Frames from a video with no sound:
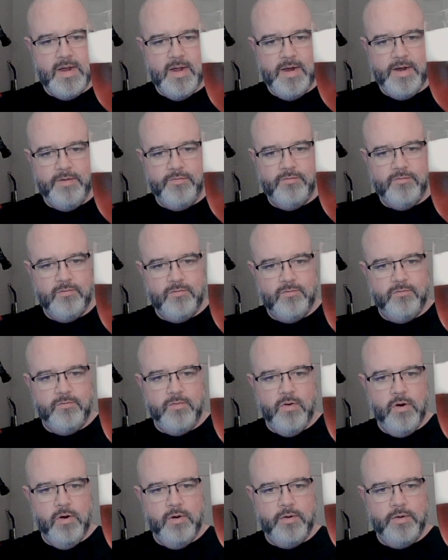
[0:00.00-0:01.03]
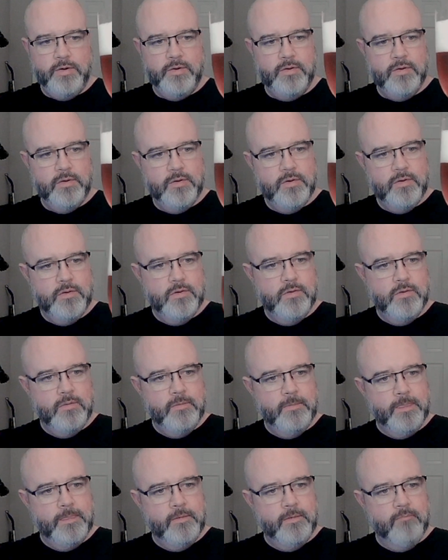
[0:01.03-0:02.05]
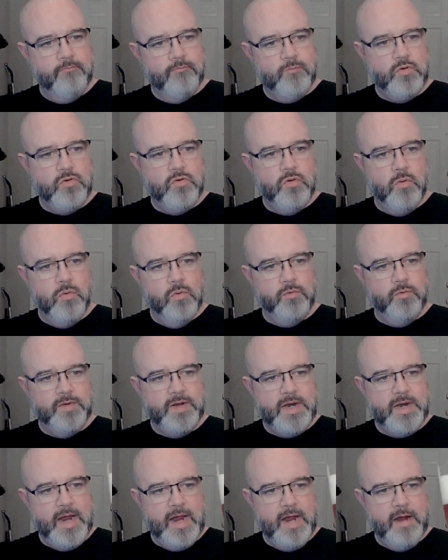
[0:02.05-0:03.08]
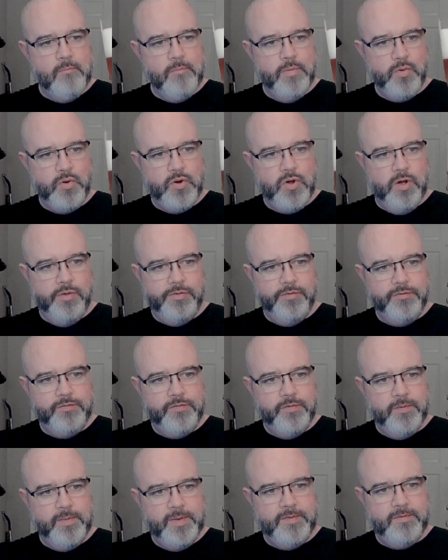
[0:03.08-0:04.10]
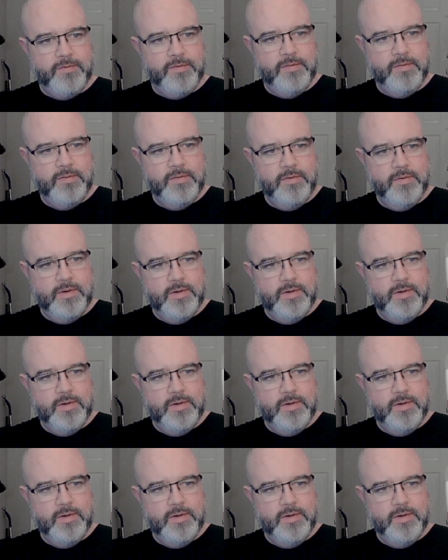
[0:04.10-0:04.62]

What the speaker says: nice dark golden amber color to it.